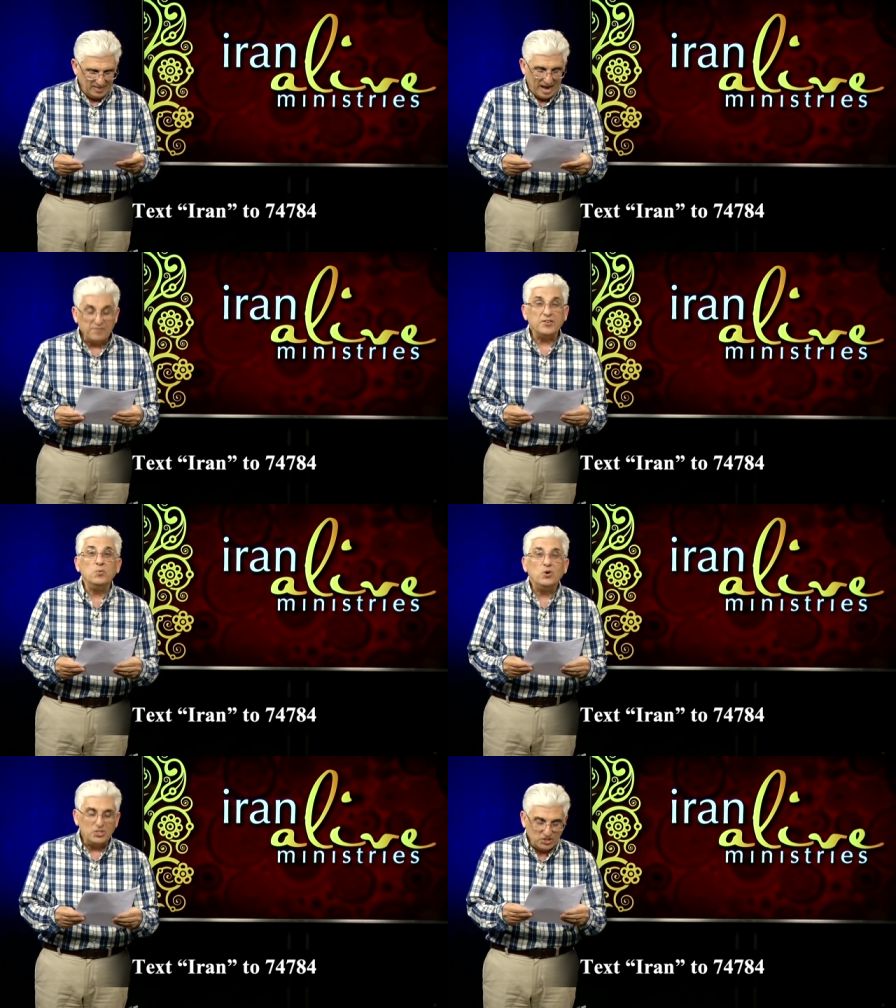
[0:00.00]

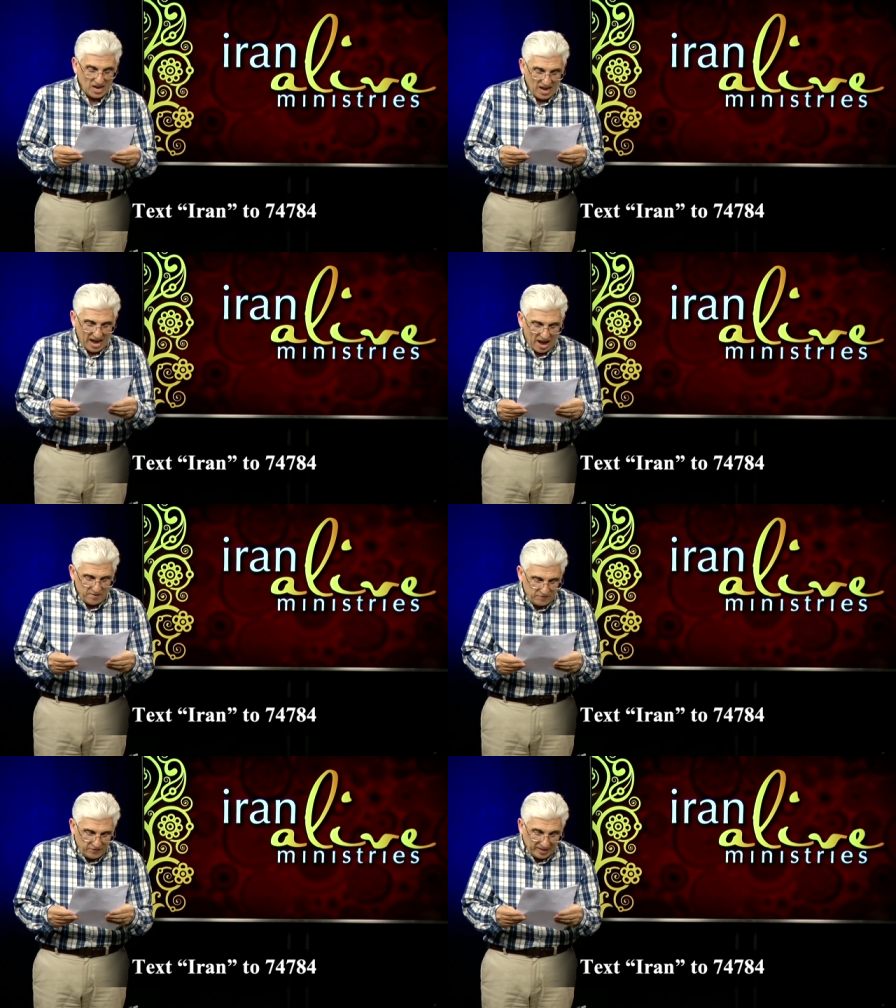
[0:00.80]
Afterwards,
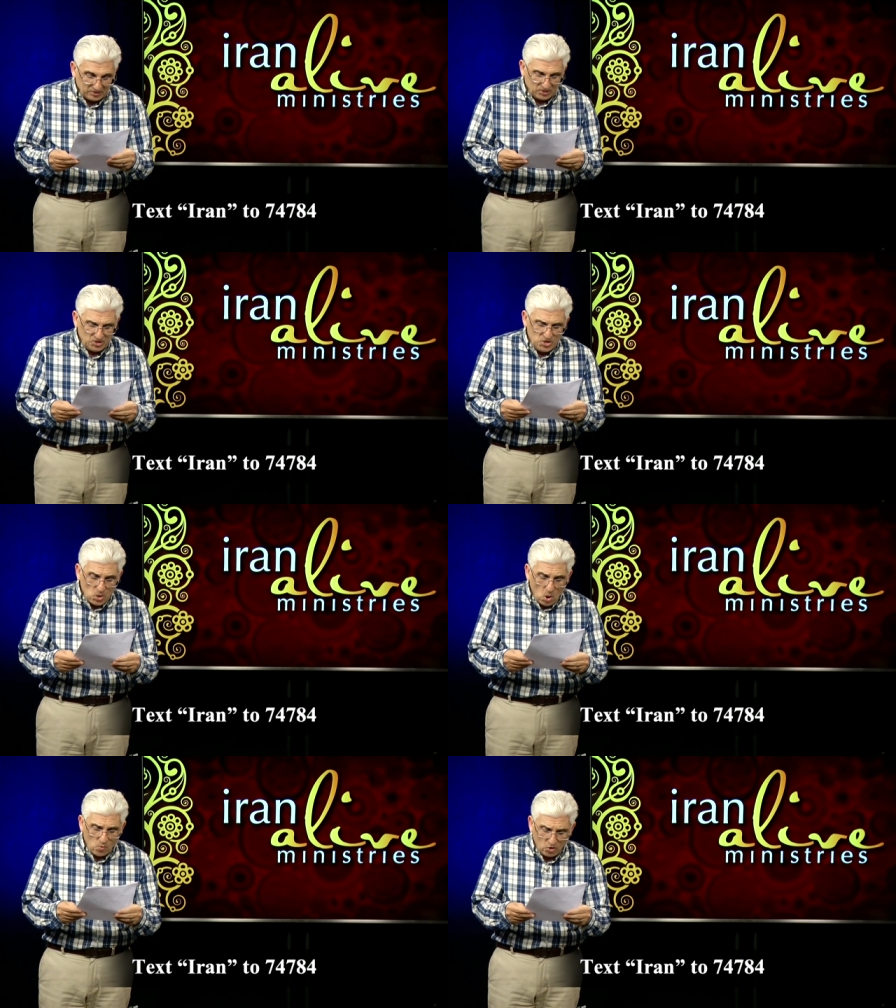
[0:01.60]
I felt
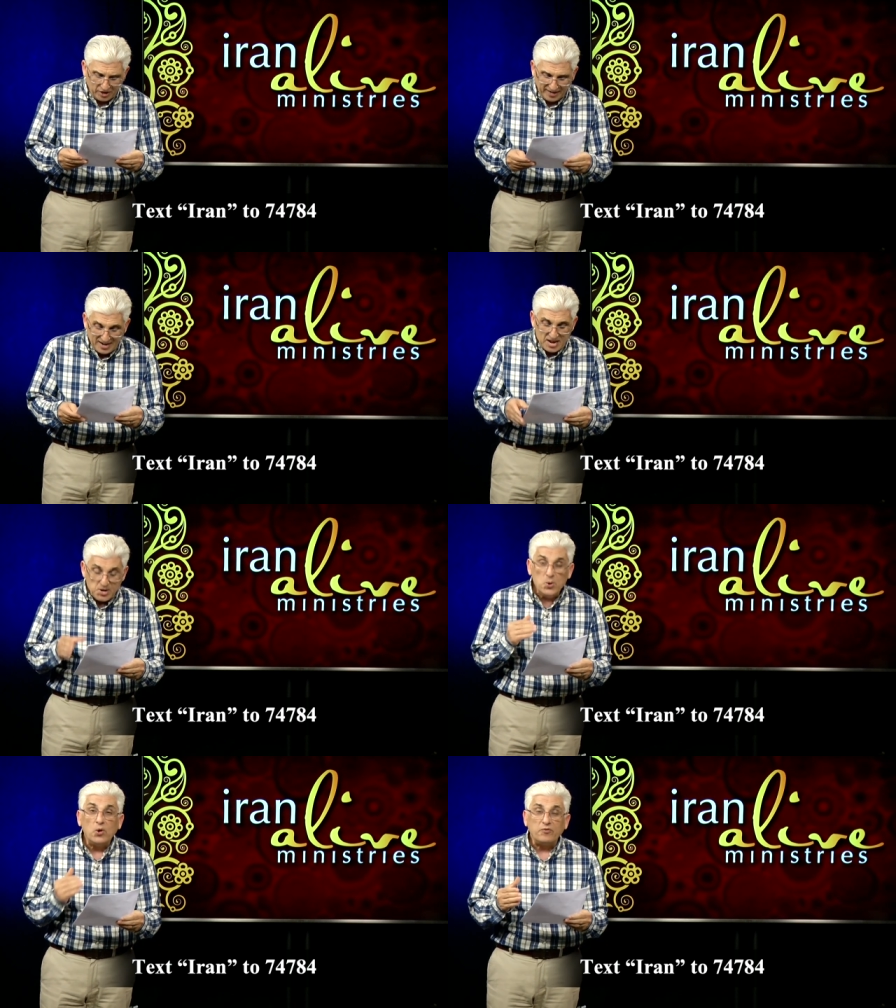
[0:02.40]
no worry
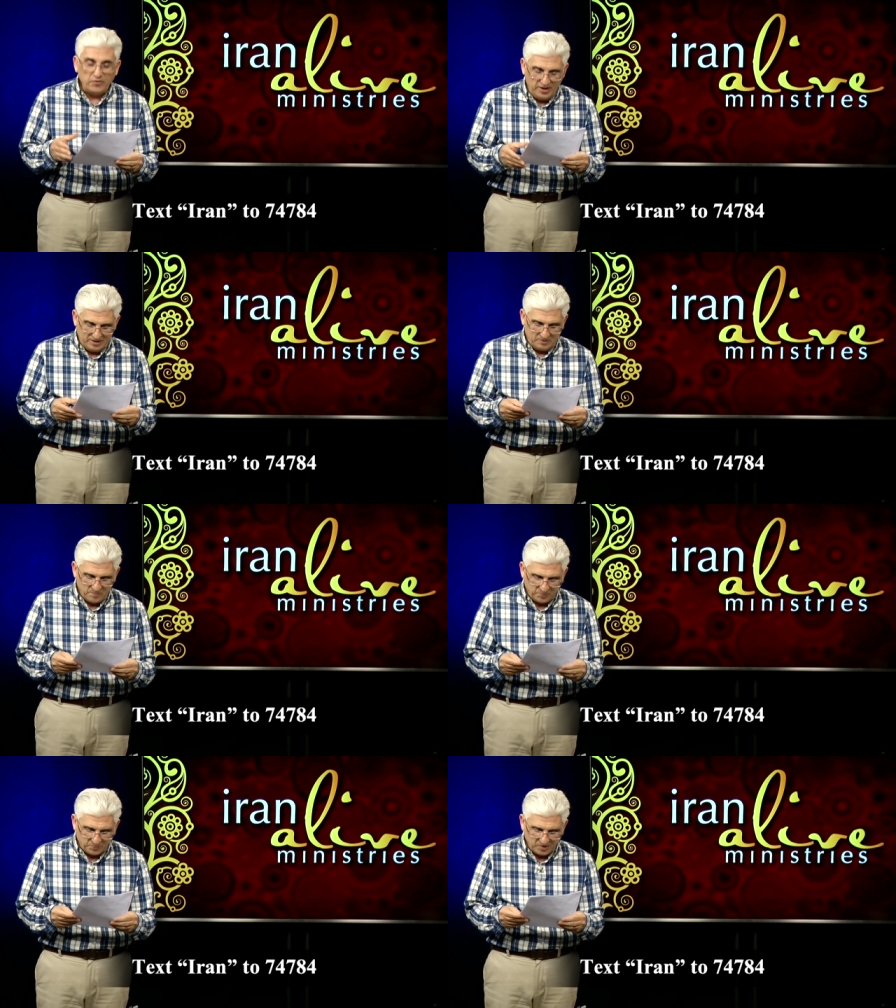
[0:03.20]
nor fear,
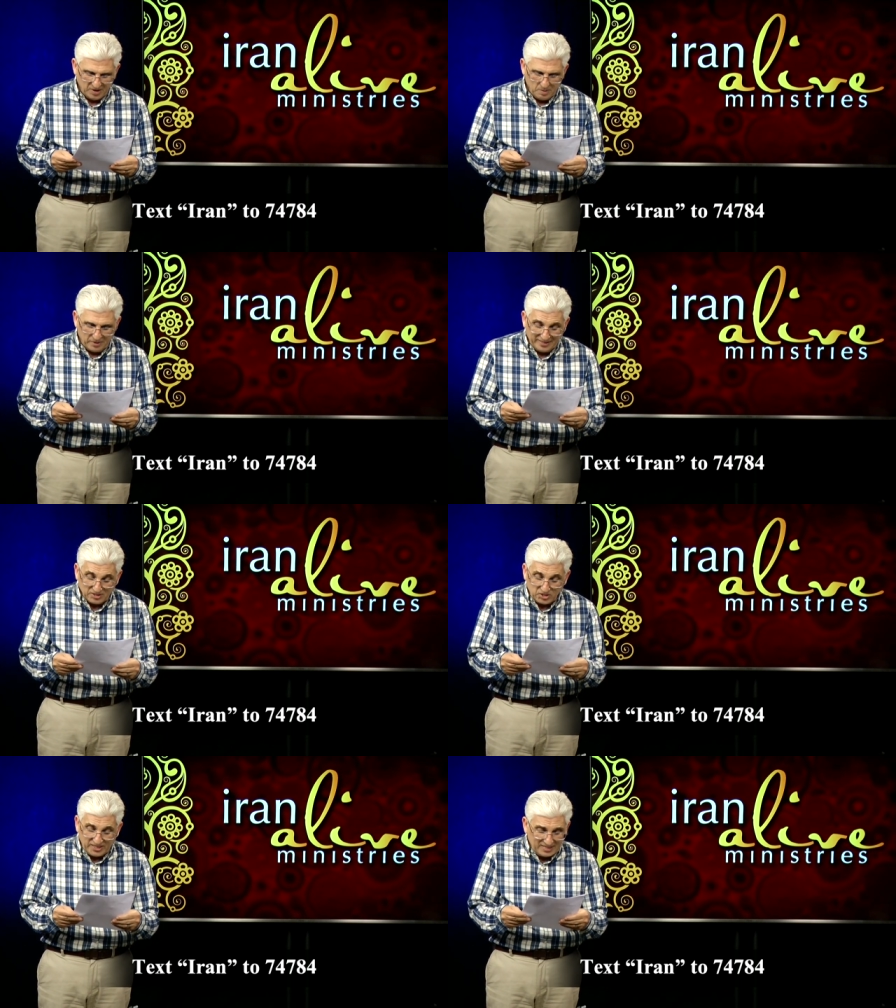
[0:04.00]
but
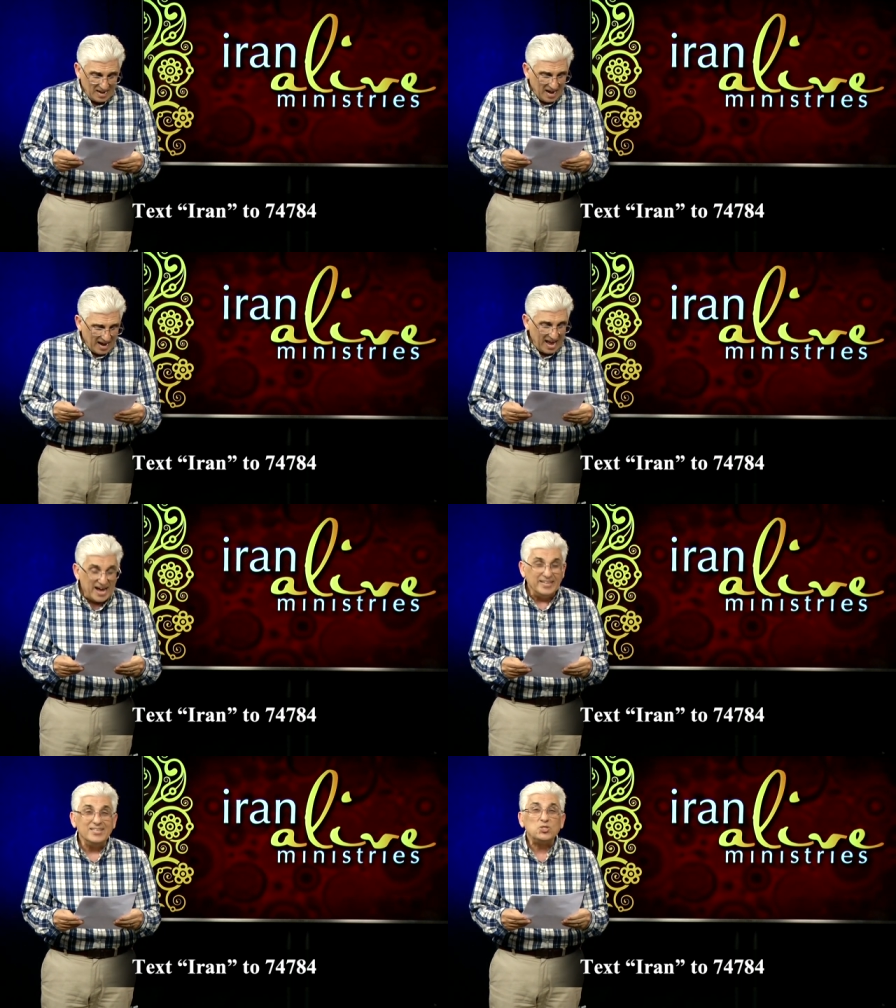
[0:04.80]
instead I
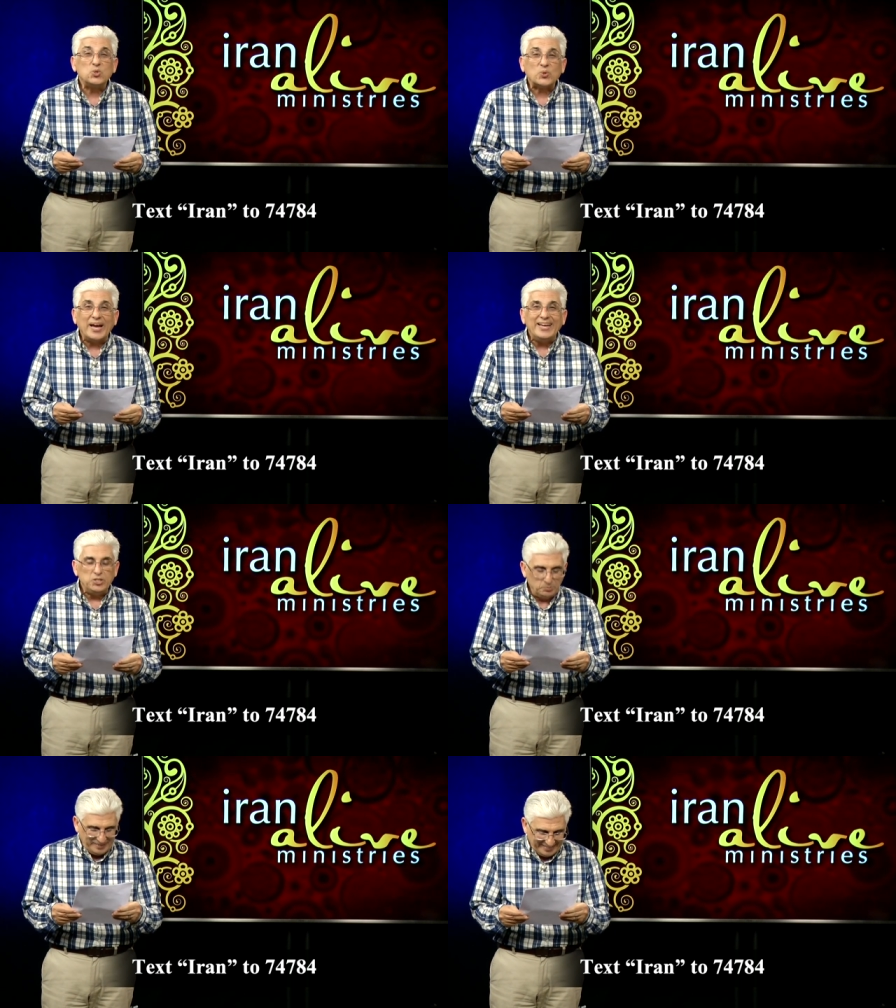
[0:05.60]
had a
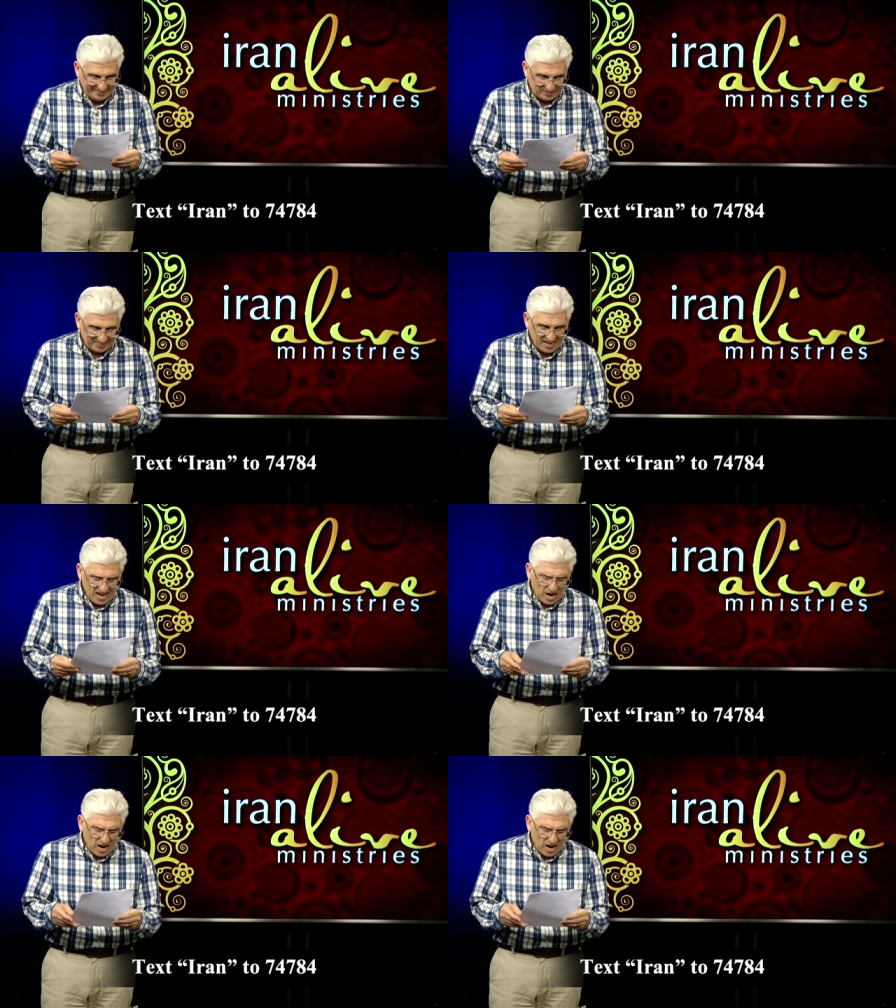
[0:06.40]
strange peace.